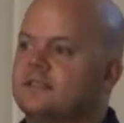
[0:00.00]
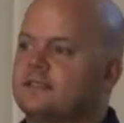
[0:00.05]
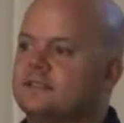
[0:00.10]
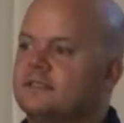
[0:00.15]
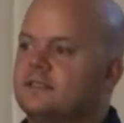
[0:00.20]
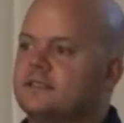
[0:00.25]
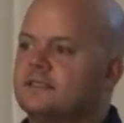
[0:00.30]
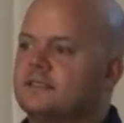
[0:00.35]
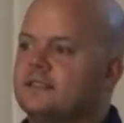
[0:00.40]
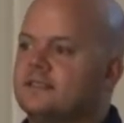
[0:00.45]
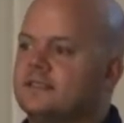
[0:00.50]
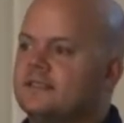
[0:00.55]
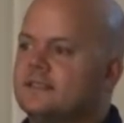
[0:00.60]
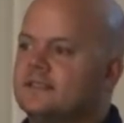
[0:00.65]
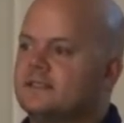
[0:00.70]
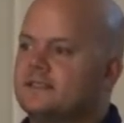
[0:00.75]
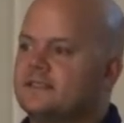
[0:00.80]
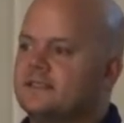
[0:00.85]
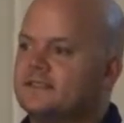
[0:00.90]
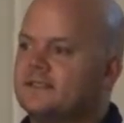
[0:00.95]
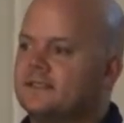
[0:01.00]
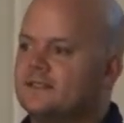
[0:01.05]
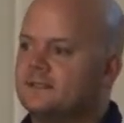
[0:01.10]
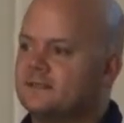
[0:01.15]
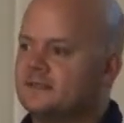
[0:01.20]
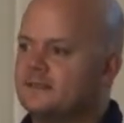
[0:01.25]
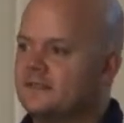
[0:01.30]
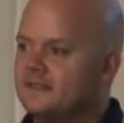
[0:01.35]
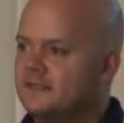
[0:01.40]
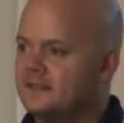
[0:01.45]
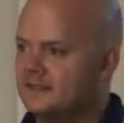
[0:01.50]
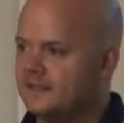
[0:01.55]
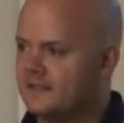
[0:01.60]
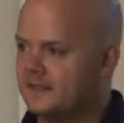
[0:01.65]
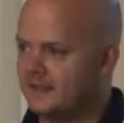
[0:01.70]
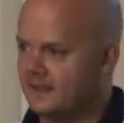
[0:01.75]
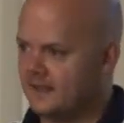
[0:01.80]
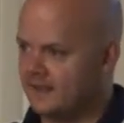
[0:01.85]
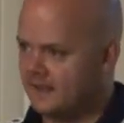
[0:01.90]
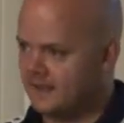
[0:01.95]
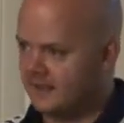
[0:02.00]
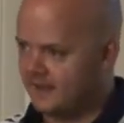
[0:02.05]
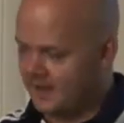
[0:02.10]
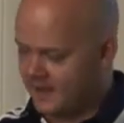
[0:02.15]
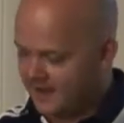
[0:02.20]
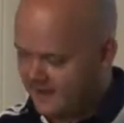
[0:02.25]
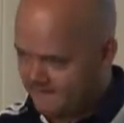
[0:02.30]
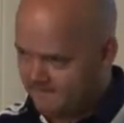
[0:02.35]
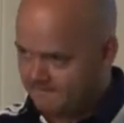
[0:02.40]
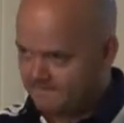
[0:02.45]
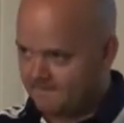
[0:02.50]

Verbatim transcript: Changing the whole way of training and thinking. Yeah.